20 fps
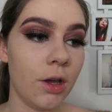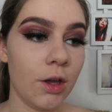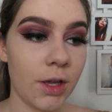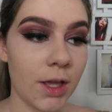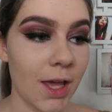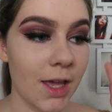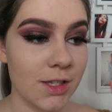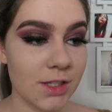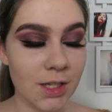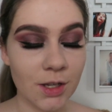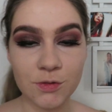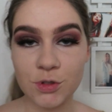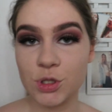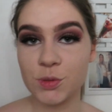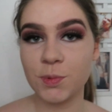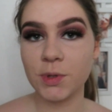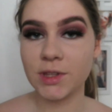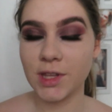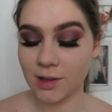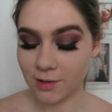Okay, so I've
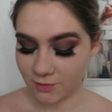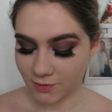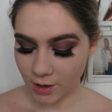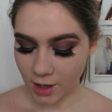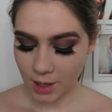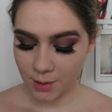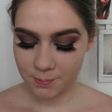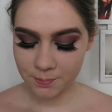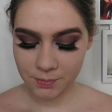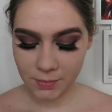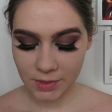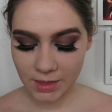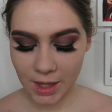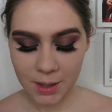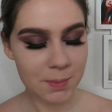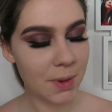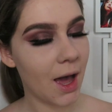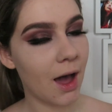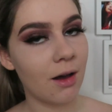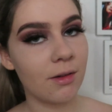just put that
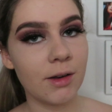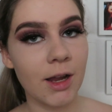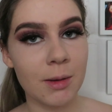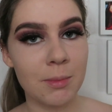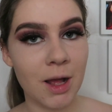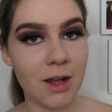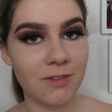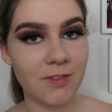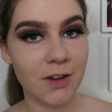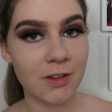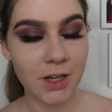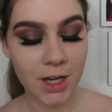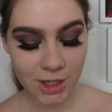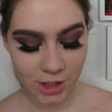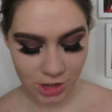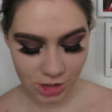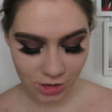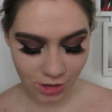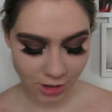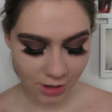powder and my
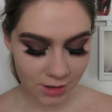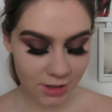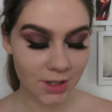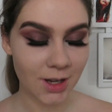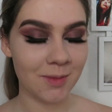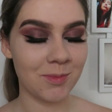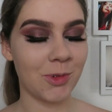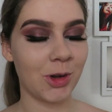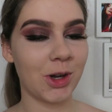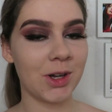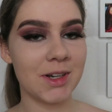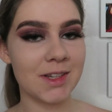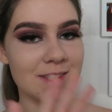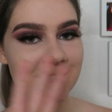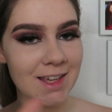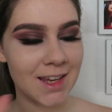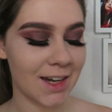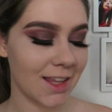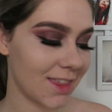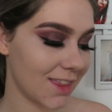foundation on. I'm not going to
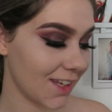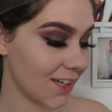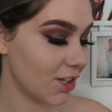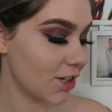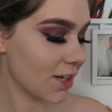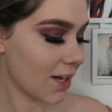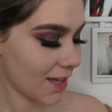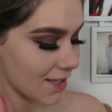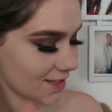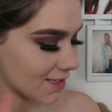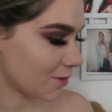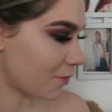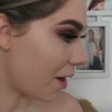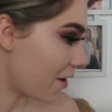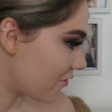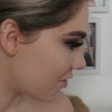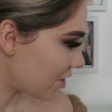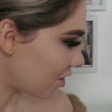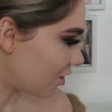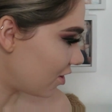say anything, you guys can
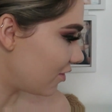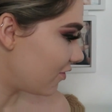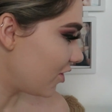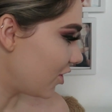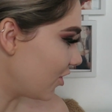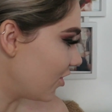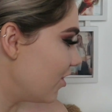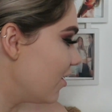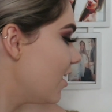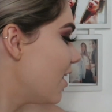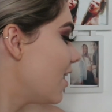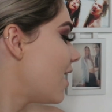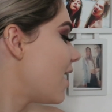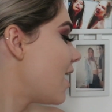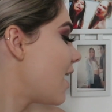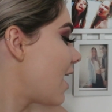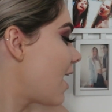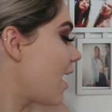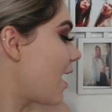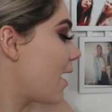wait for the review.
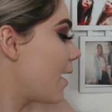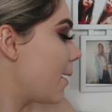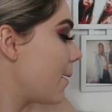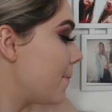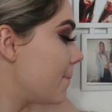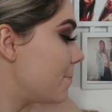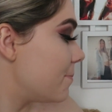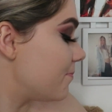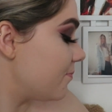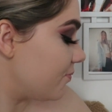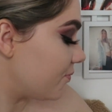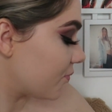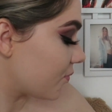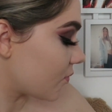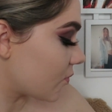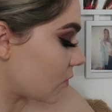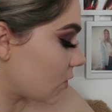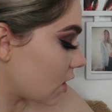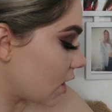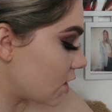
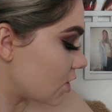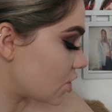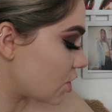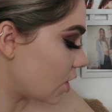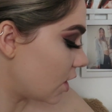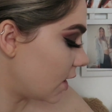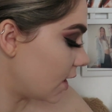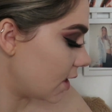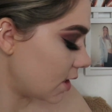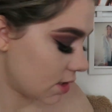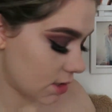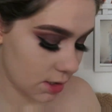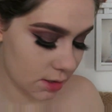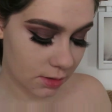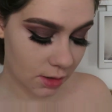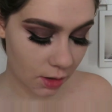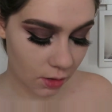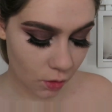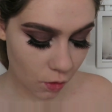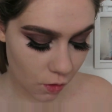So let's
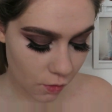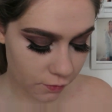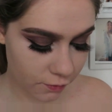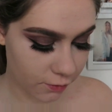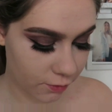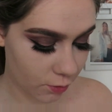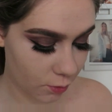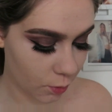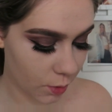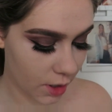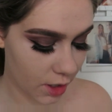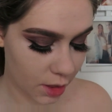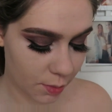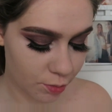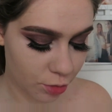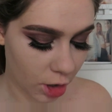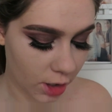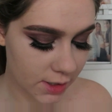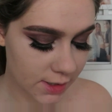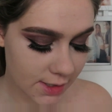start off with
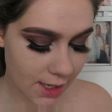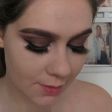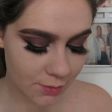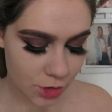bronzer.